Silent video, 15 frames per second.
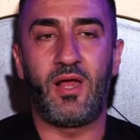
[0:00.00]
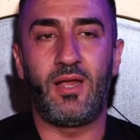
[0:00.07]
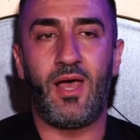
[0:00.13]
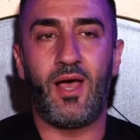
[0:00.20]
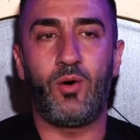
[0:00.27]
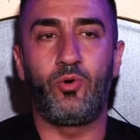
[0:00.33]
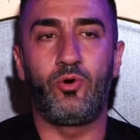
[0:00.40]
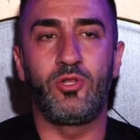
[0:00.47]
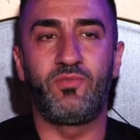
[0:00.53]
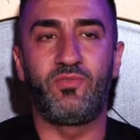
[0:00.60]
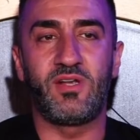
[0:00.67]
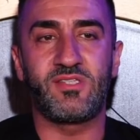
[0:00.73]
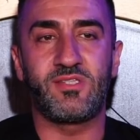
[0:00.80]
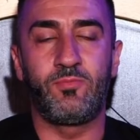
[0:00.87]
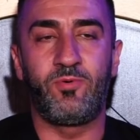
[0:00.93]
Allow all of
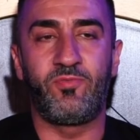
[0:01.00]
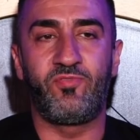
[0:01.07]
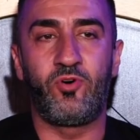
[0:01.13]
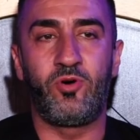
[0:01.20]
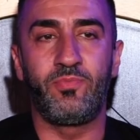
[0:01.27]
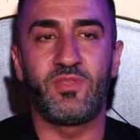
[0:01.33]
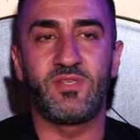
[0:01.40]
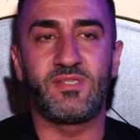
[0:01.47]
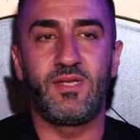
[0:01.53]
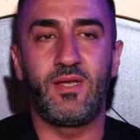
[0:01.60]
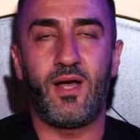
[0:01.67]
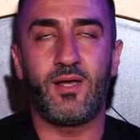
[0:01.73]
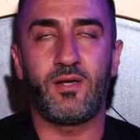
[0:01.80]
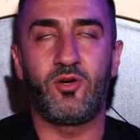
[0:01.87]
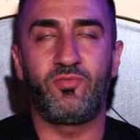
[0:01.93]
us to perform the
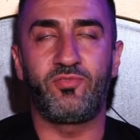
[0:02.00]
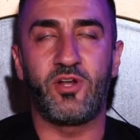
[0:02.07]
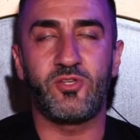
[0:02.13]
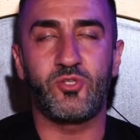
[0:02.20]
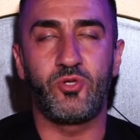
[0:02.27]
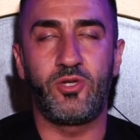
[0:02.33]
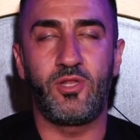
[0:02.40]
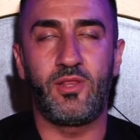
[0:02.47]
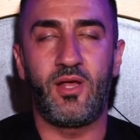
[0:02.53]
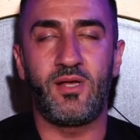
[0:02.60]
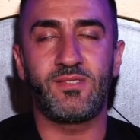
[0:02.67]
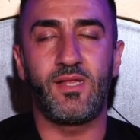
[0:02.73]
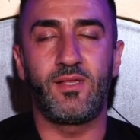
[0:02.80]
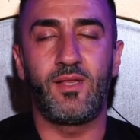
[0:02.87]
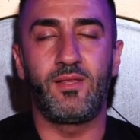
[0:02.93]
ziyarah of Rasulullah
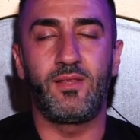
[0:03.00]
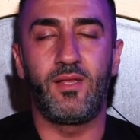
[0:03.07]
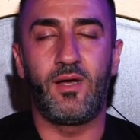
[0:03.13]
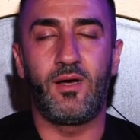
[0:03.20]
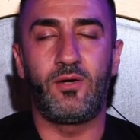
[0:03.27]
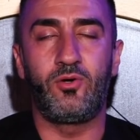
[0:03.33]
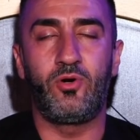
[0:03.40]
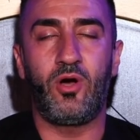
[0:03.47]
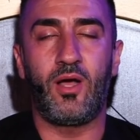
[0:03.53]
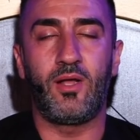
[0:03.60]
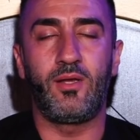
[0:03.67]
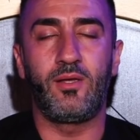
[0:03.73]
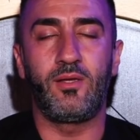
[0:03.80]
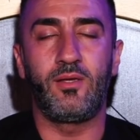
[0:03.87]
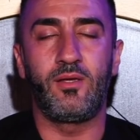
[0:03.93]
sallallahu
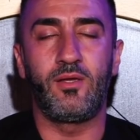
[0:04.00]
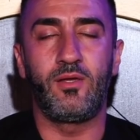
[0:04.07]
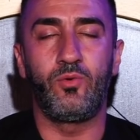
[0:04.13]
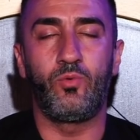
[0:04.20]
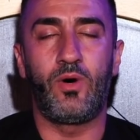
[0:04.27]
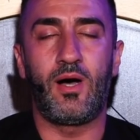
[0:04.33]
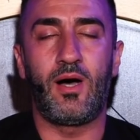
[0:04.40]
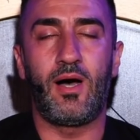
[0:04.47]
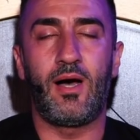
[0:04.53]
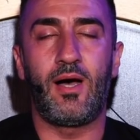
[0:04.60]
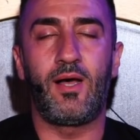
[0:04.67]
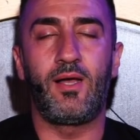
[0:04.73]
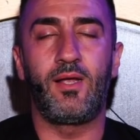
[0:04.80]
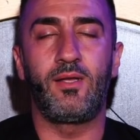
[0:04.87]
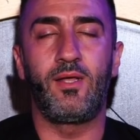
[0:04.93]
alayhi
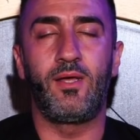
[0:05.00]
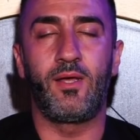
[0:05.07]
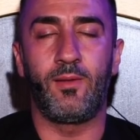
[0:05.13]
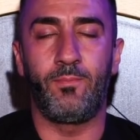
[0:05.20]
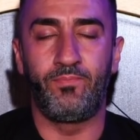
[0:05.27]
wa alih.